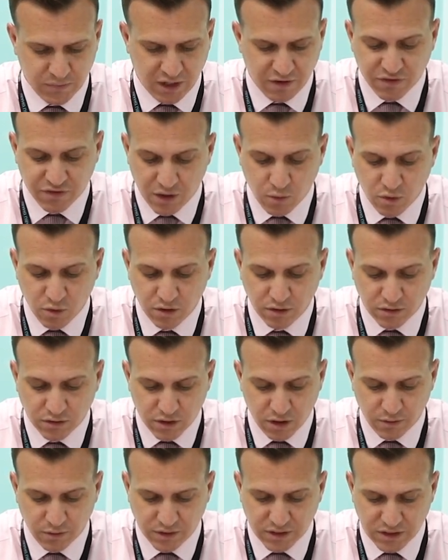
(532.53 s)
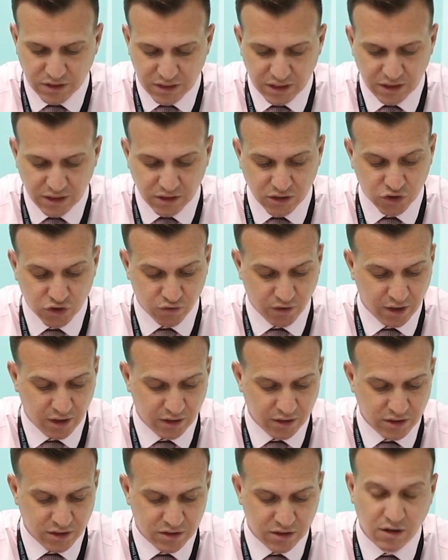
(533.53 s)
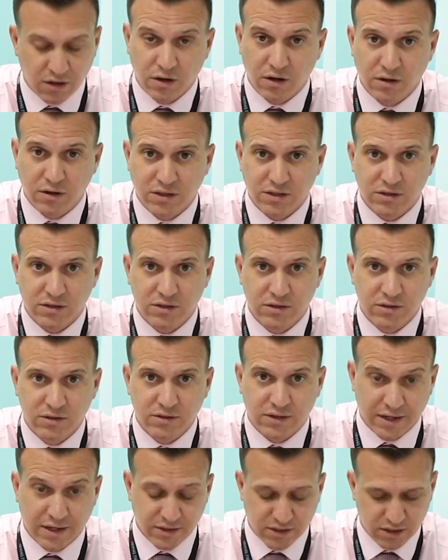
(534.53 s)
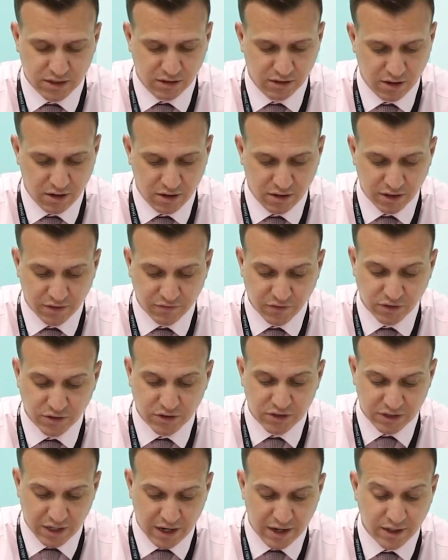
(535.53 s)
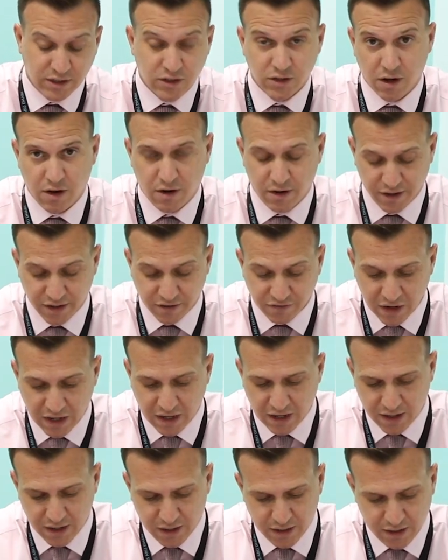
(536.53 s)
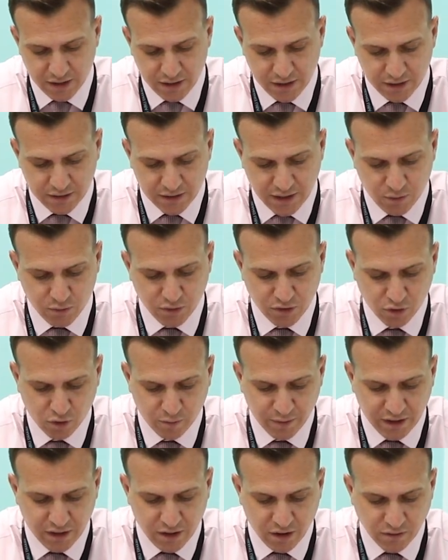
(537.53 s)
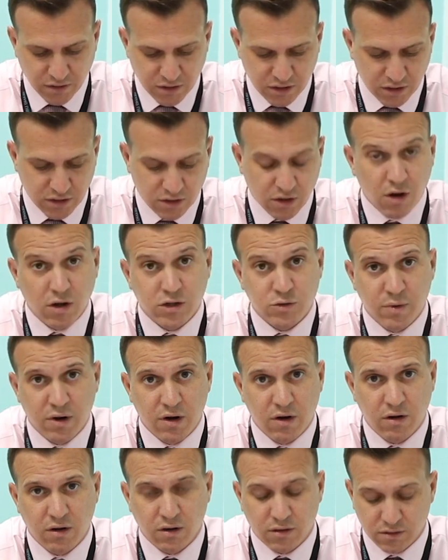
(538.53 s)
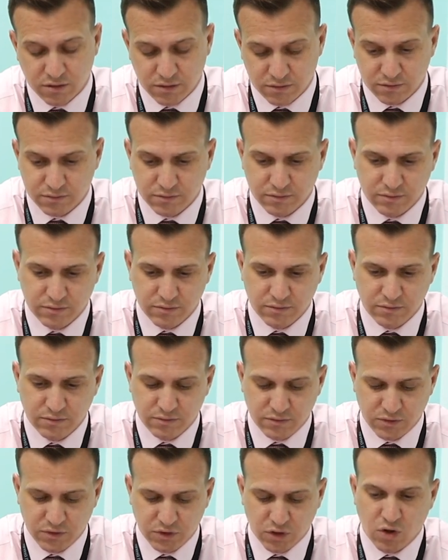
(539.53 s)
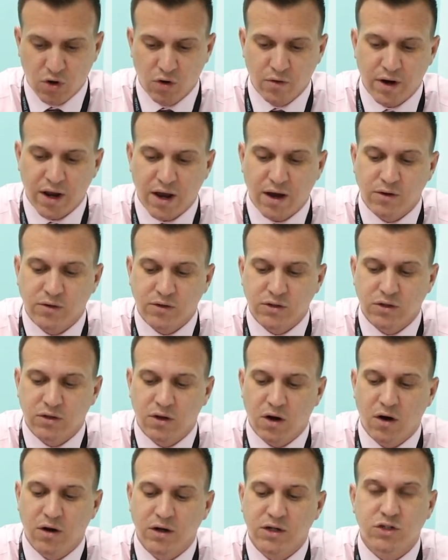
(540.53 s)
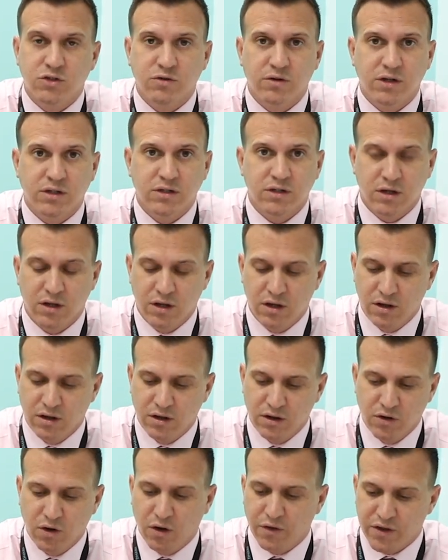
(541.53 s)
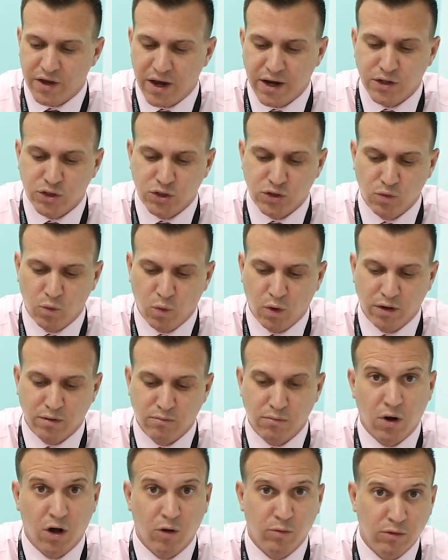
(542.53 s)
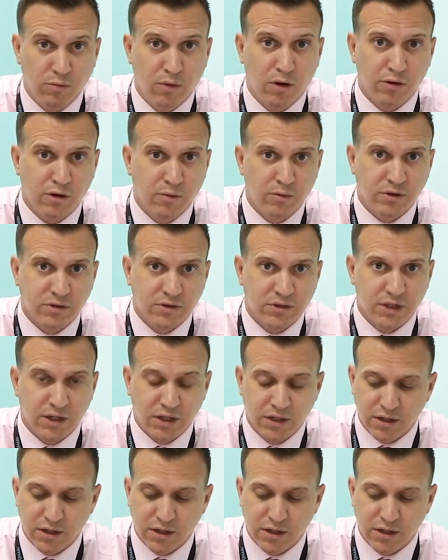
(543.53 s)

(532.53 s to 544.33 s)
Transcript: if they weren't going to see Strictly Stars dancing live on stage live, they would normally go to the Taj Mahal, the curry house on the high street, not the ancient white marble monument in